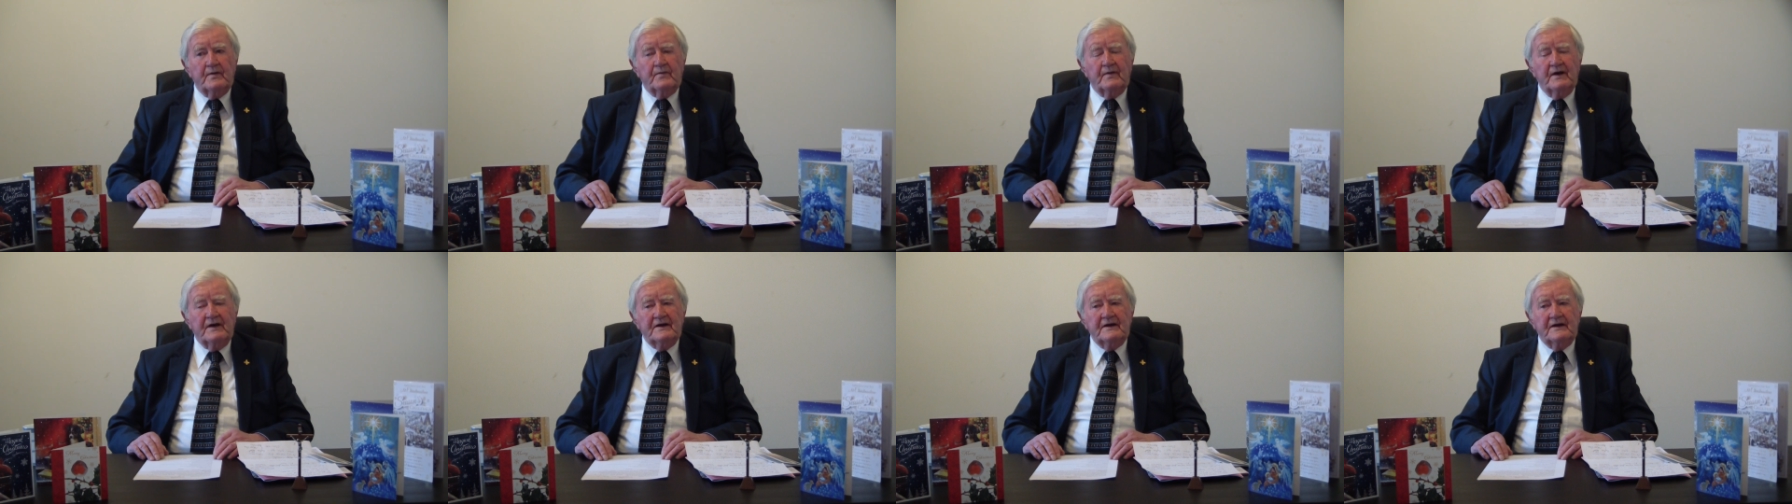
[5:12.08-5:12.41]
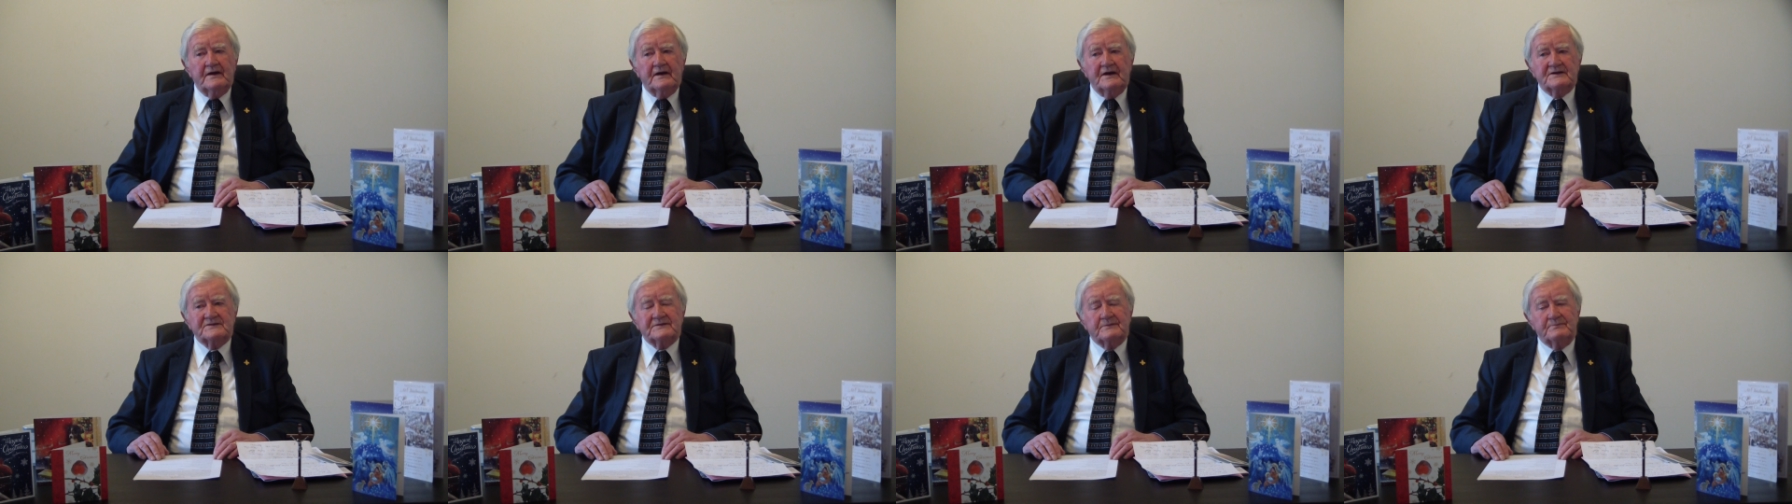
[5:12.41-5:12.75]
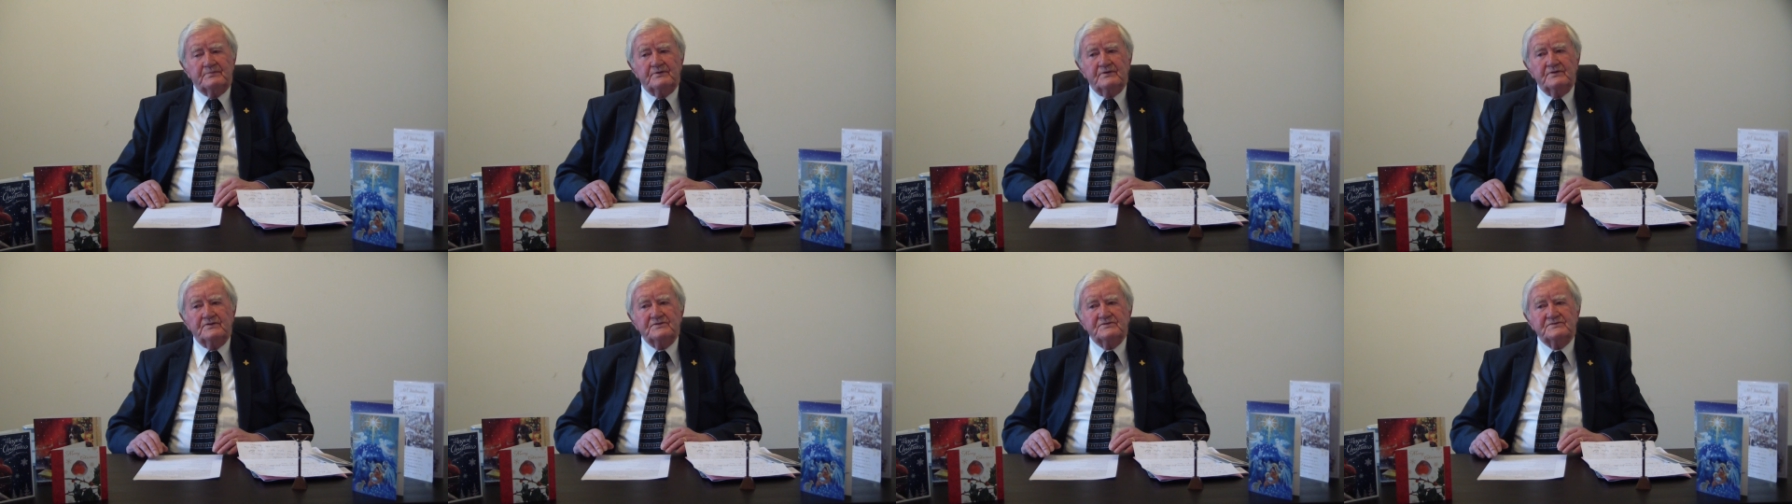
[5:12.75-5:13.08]
Well, I
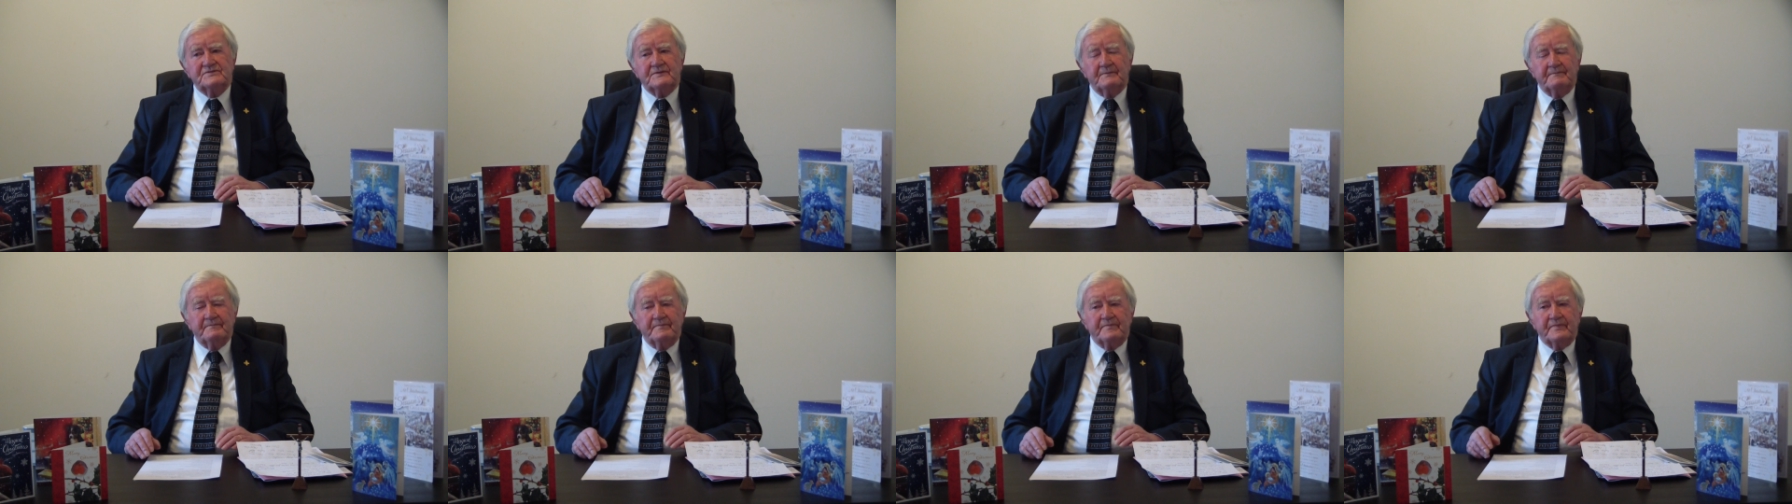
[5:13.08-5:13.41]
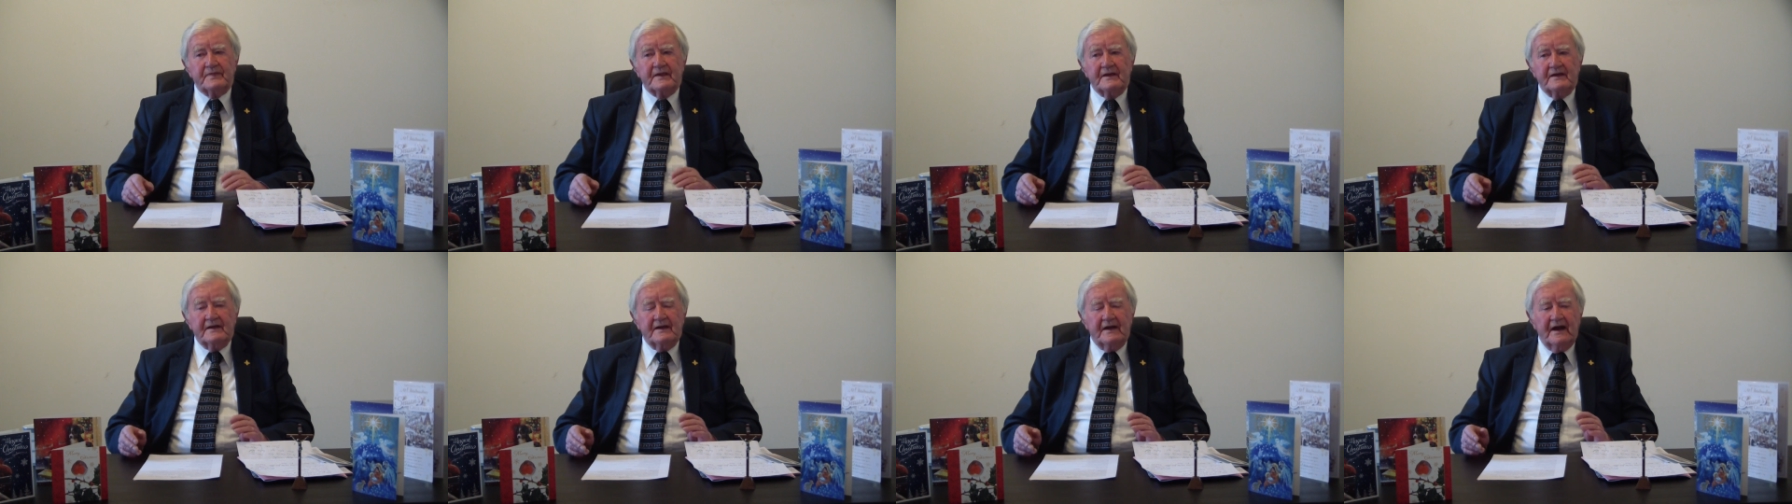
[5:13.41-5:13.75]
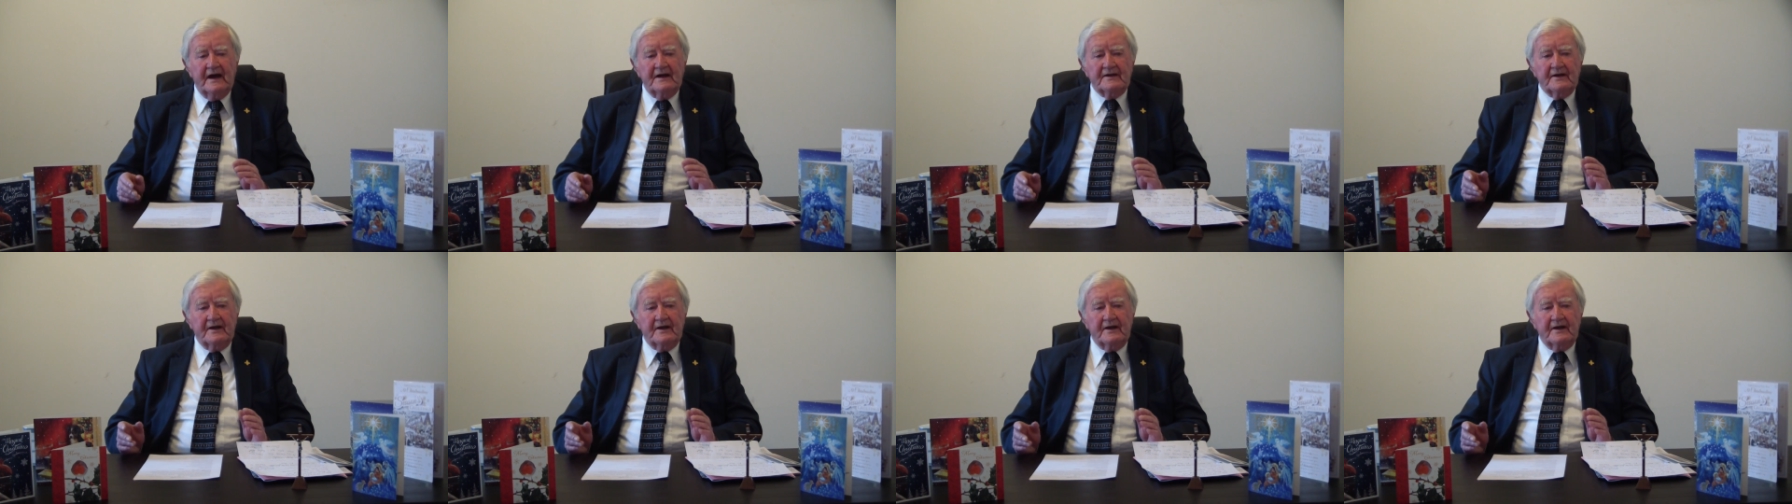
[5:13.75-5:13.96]
suppose a